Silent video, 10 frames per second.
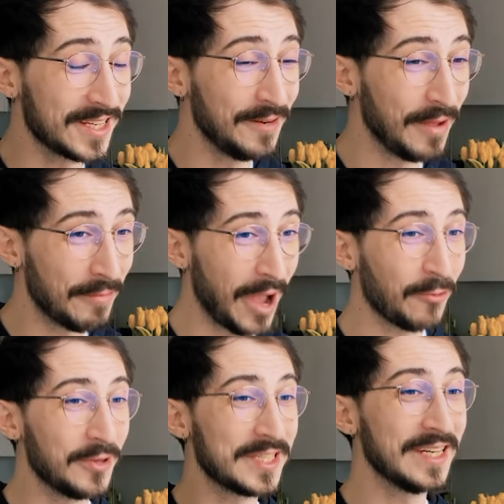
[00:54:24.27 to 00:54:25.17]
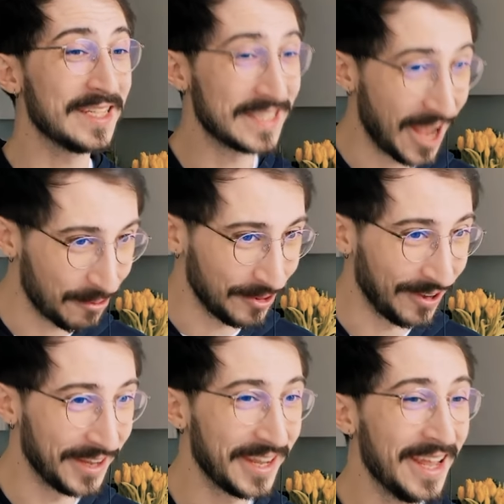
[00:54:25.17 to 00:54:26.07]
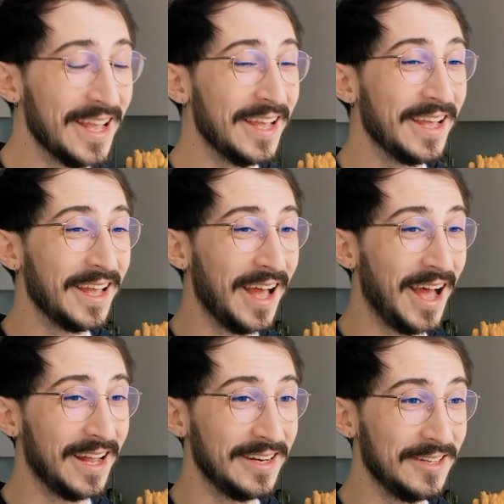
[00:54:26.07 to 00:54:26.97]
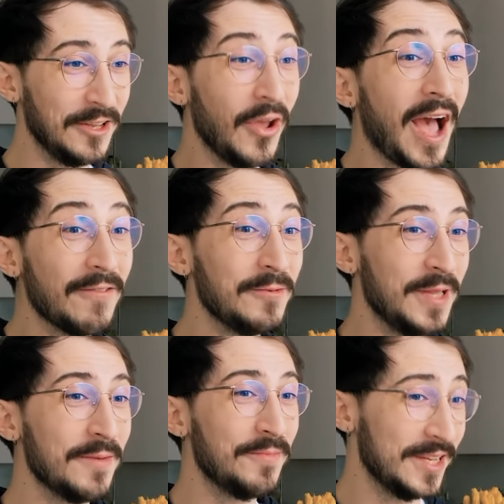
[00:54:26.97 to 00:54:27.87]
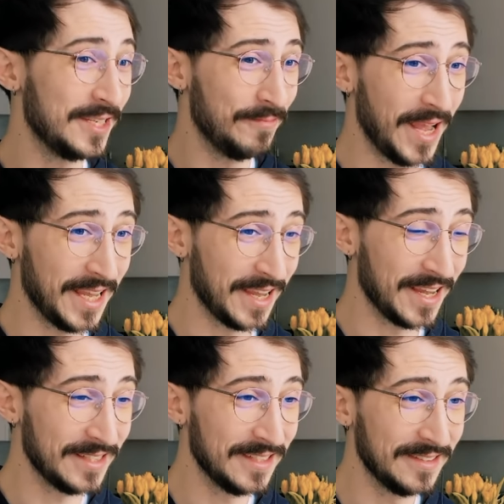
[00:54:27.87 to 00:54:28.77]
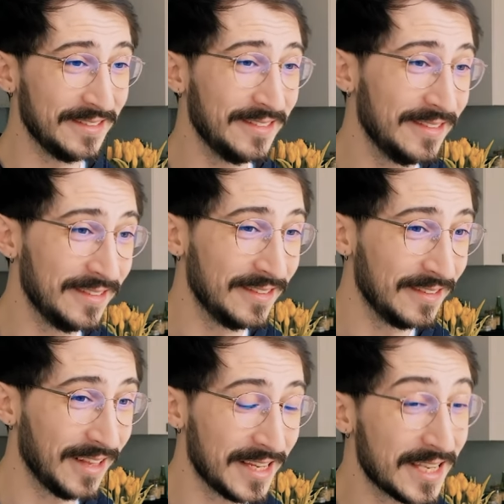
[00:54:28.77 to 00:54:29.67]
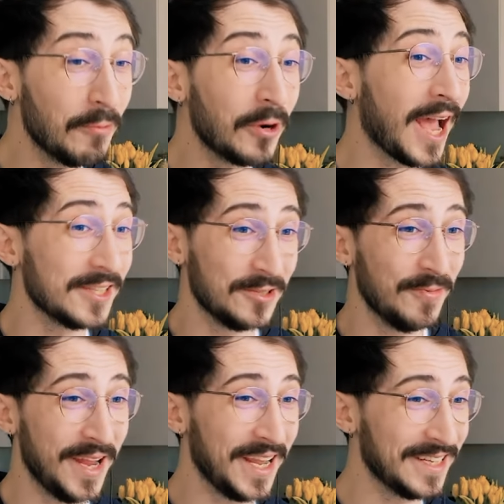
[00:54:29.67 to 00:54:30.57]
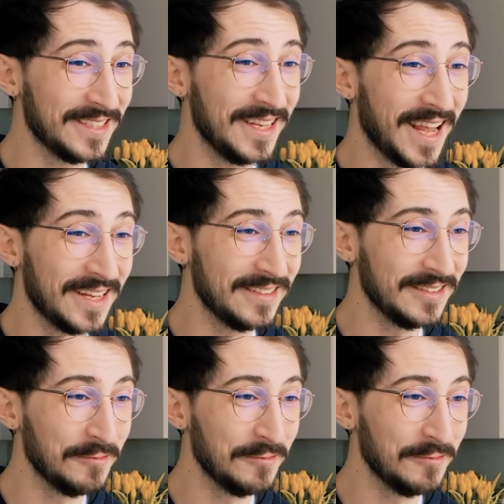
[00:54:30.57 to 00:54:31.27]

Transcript: going to be about, what's going to sound like. And you have to be the person making it. Like, someone has to make it in the end.